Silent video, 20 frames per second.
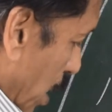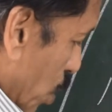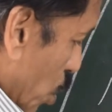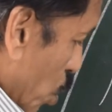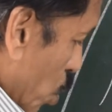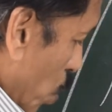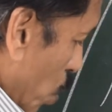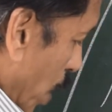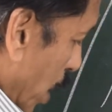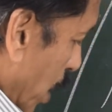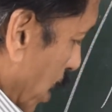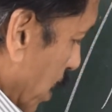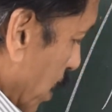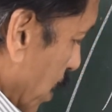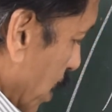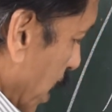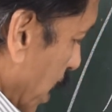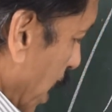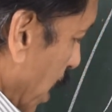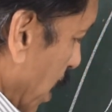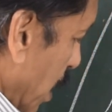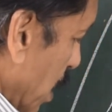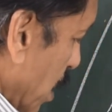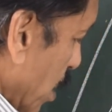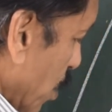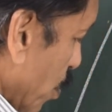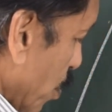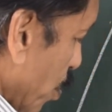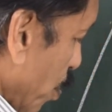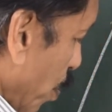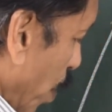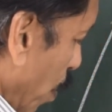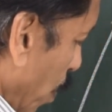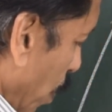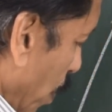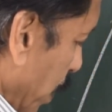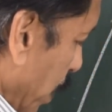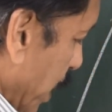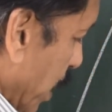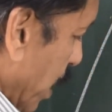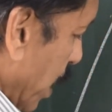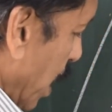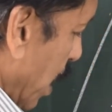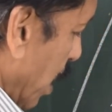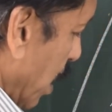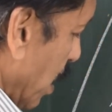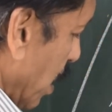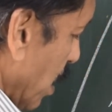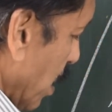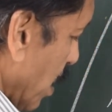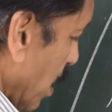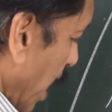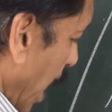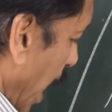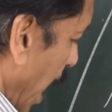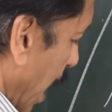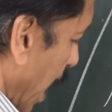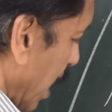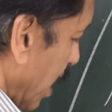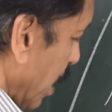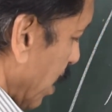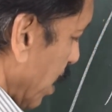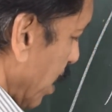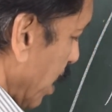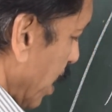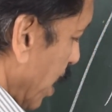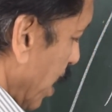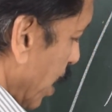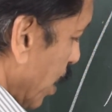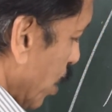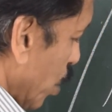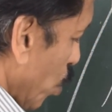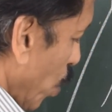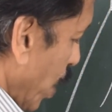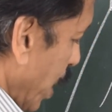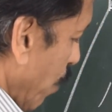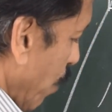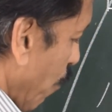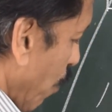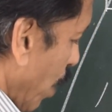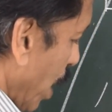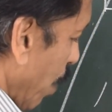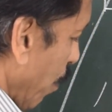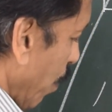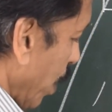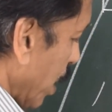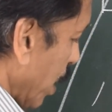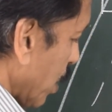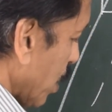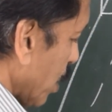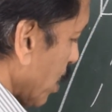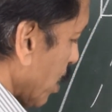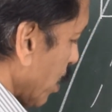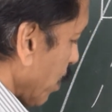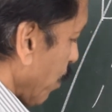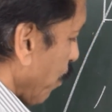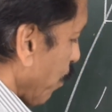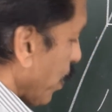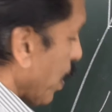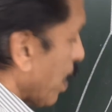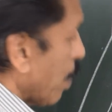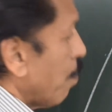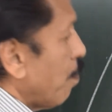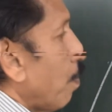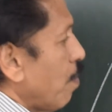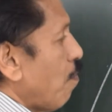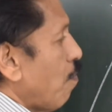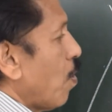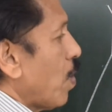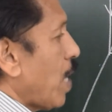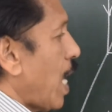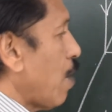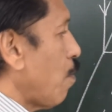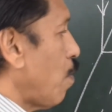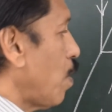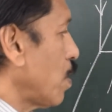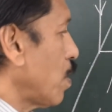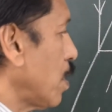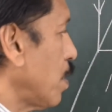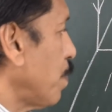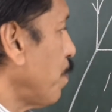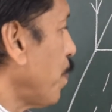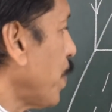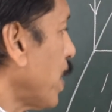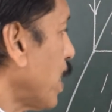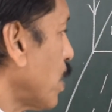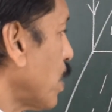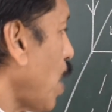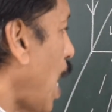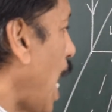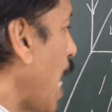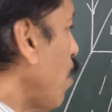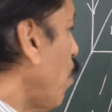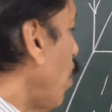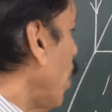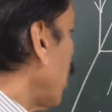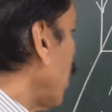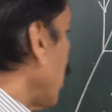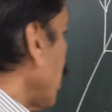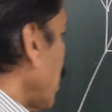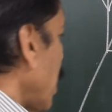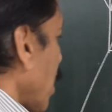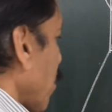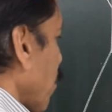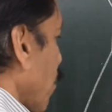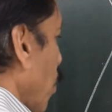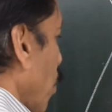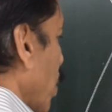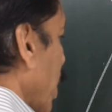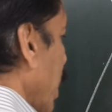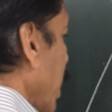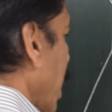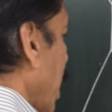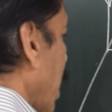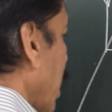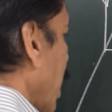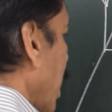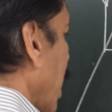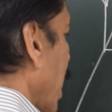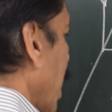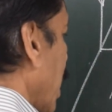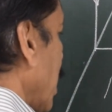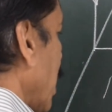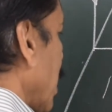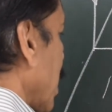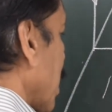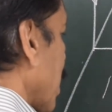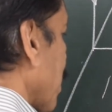2 hour, 3 hours, probably 3 hours and 25 minutes before high water. The high water is at 1400 hours